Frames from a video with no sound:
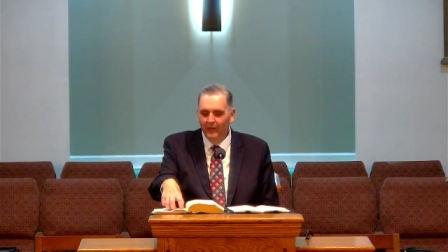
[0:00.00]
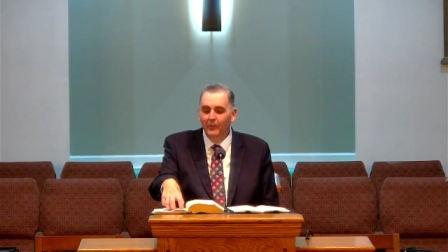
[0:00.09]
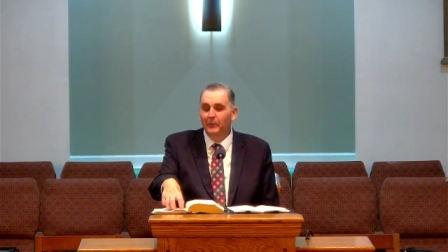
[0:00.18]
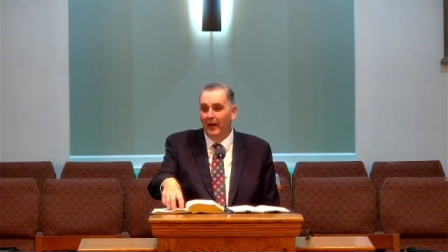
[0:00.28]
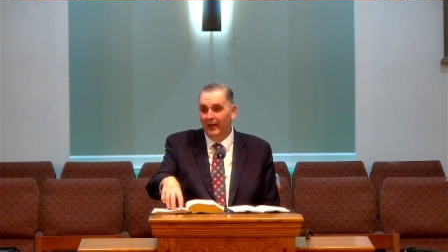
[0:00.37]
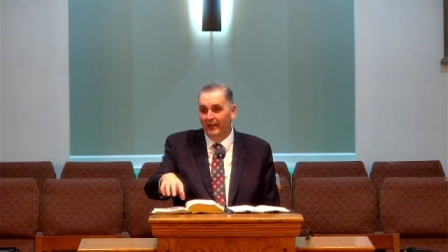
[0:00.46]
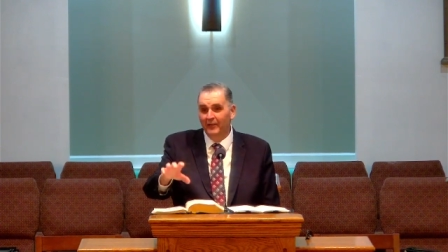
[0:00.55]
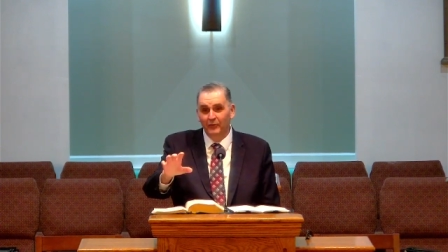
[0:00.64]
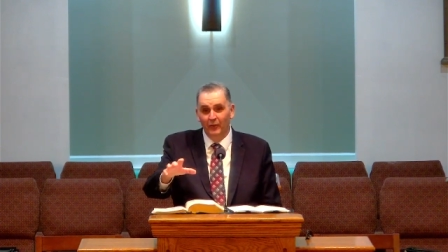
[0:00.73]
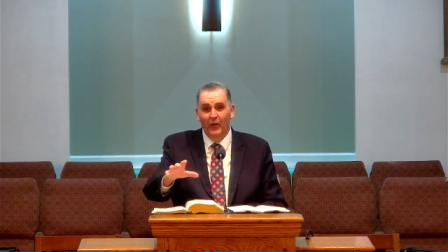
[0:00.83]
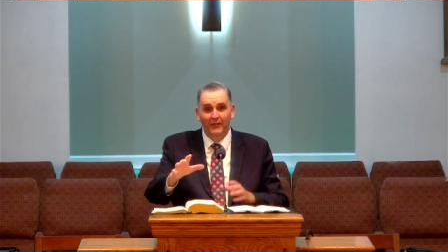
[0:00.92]
but as
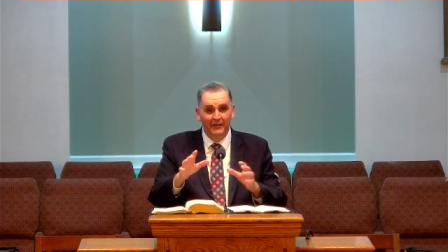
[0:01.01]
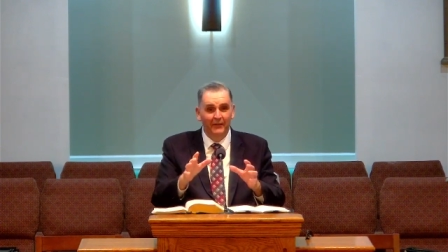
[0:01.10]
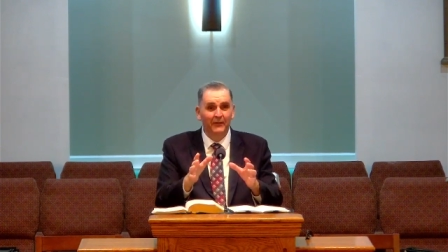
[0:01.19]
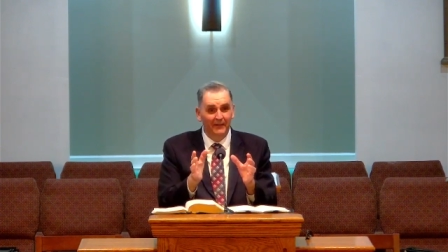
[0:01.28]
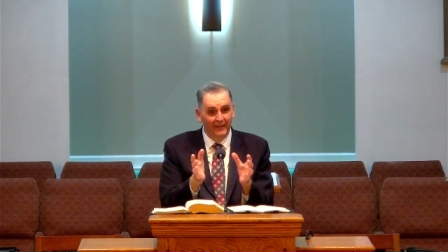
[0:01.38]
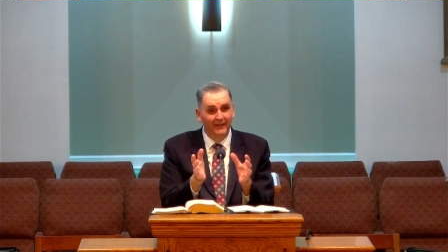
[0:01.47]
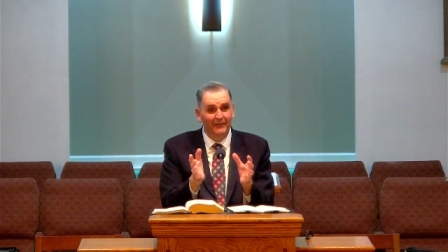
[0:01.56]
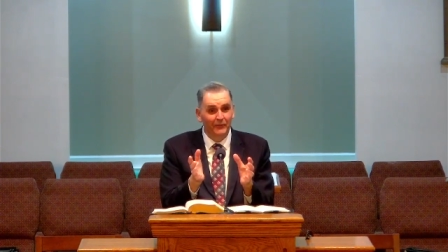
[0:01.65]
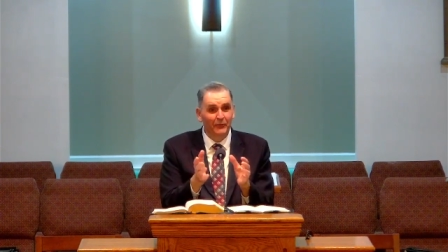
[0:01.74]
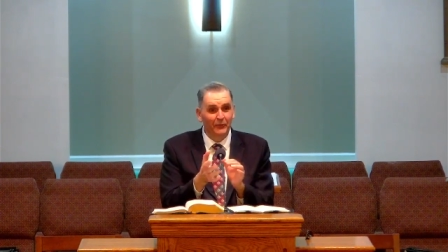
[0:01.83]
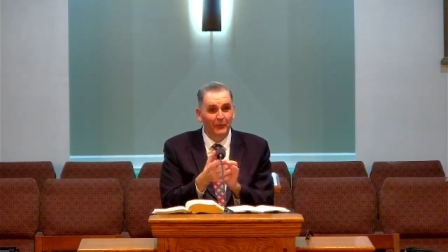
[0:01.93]
long as everything
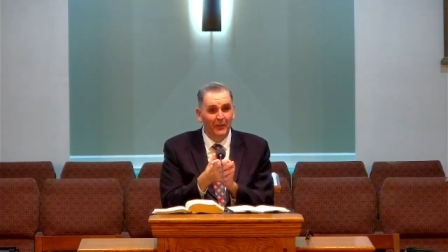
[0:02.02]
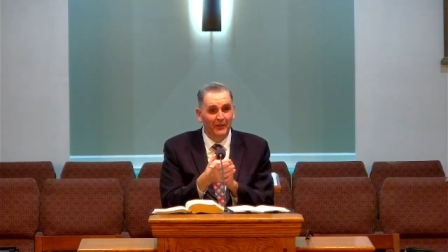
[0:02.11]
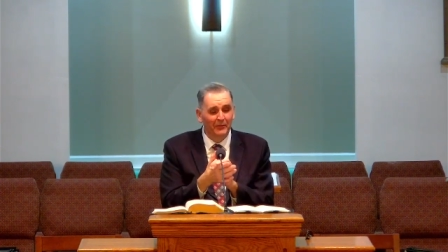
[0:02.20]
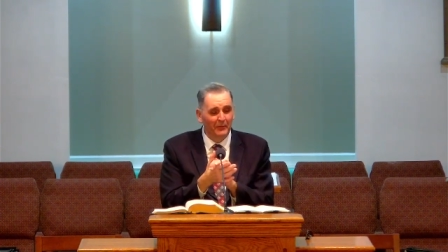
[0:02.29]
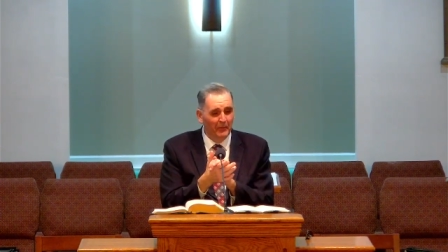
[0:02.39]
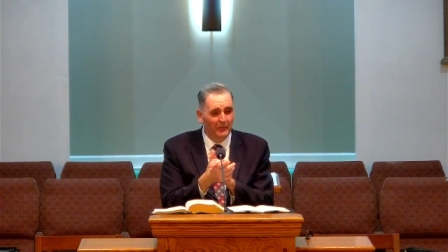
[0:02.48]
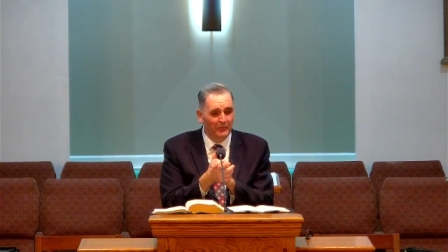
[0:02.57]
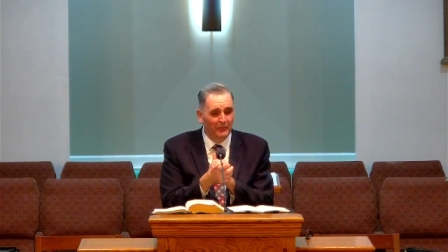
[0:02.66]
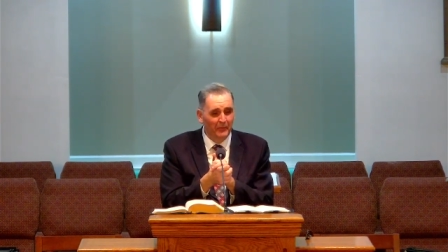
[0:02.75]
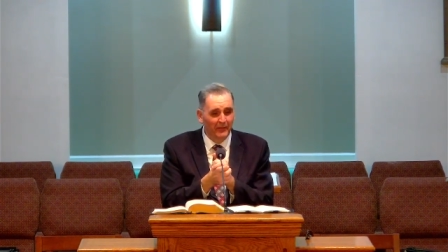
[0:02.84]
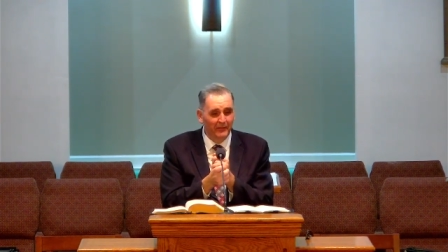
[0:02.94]
is the way it's supposed to
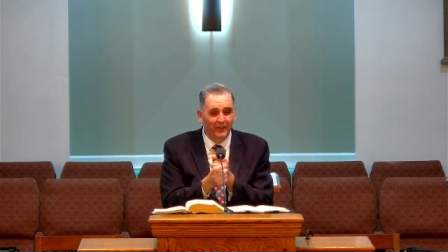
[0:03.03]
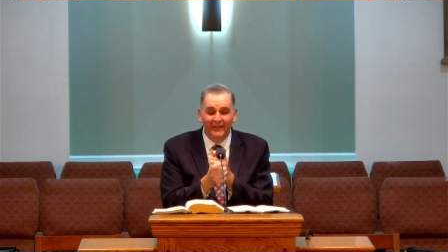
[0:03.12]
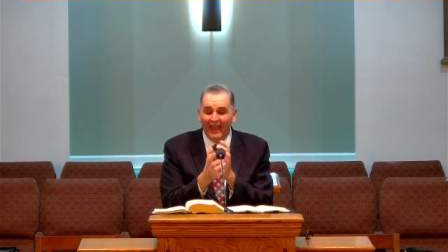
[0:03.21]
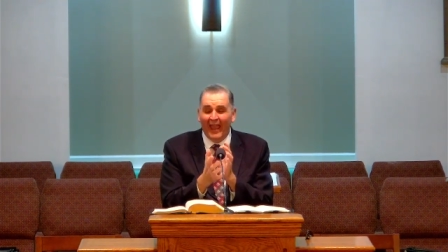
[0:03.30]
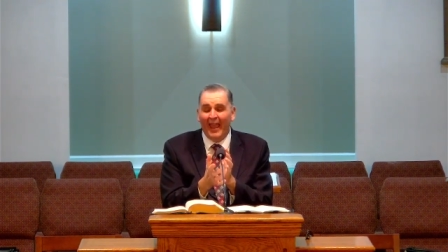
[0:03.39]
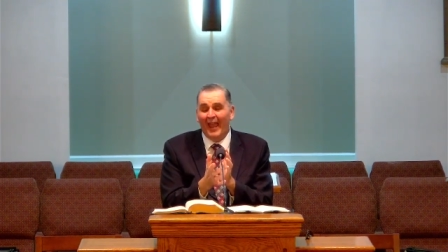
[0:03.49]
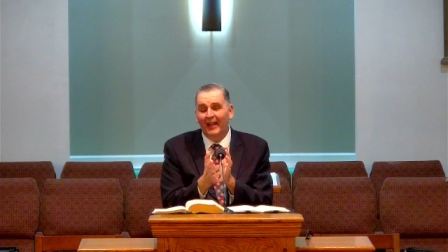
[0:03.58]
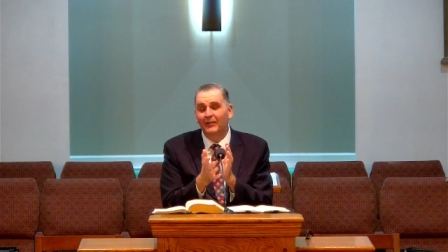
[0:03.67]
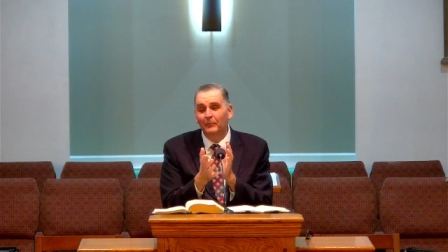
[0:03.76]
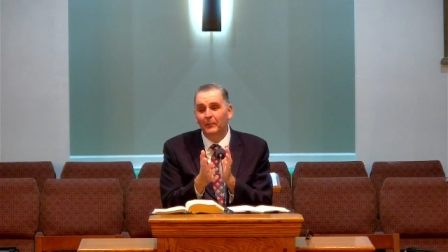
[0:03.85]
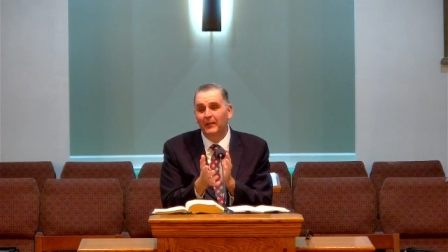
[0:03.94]
be you can't
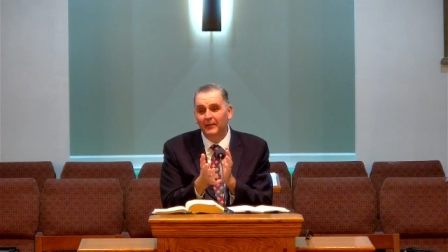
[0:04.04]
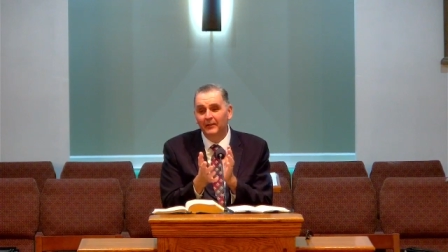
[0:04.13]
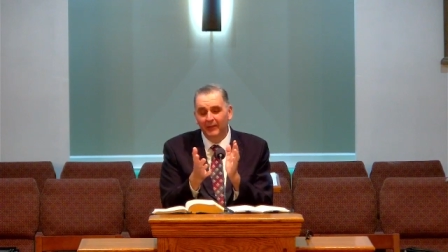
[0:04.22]
beat